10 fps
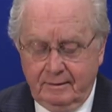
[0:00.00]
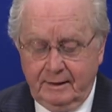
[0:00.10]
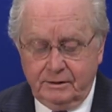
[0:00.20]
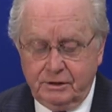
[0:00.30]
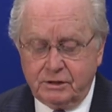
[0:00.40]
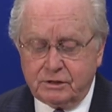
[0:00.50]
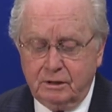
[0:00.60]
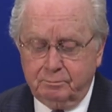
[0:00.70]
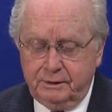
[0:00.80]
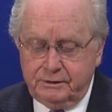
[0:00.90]
They just
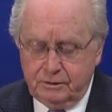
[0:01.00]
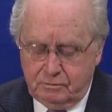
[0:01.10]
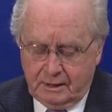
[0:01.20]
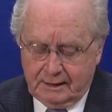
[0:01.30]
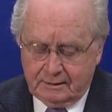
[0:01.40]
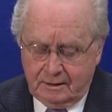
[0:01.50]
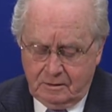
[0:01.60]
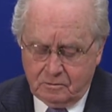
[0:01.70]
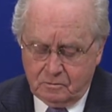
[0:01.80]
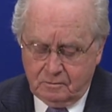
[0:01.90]
simply do not
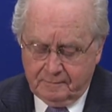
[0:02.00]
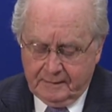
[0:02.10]
know.